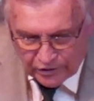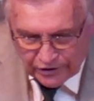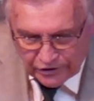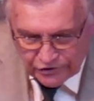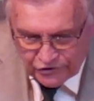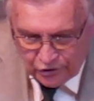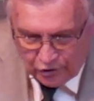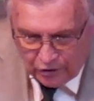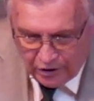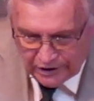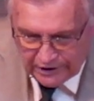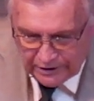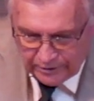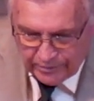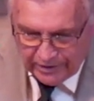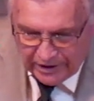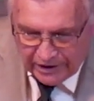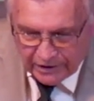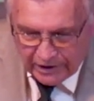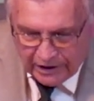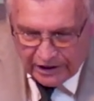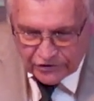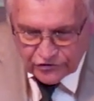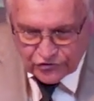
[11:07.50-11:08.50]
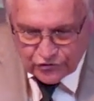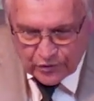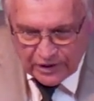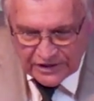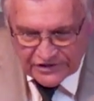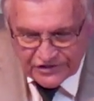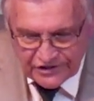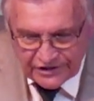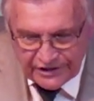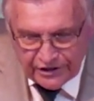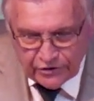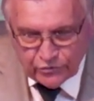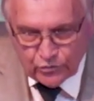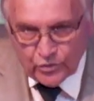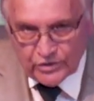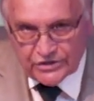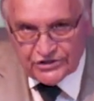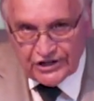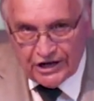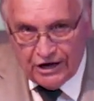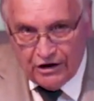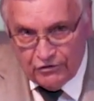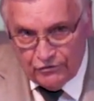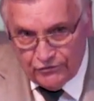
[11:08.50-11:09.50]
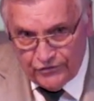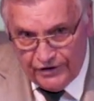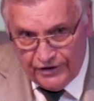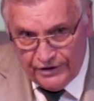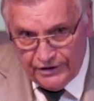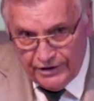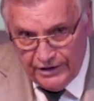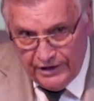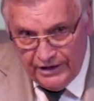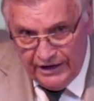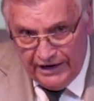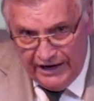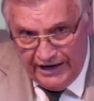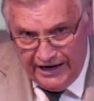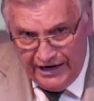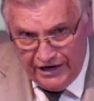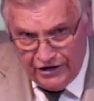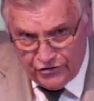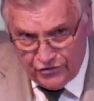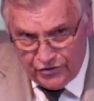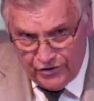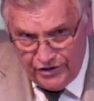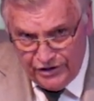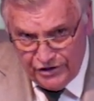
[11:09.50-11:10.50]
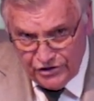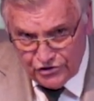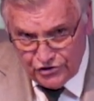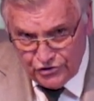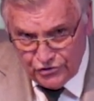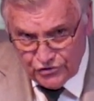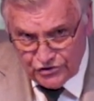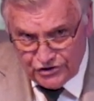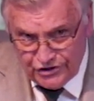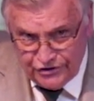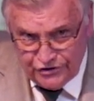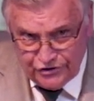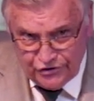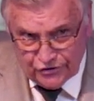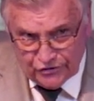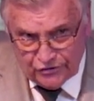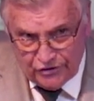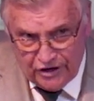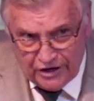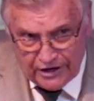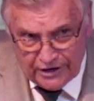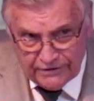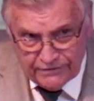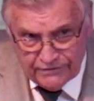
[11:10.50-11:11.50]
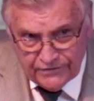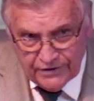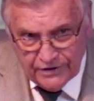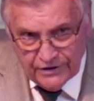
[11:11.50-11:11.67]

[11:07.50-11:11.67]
to talk about addressing and resolving anger issues in your life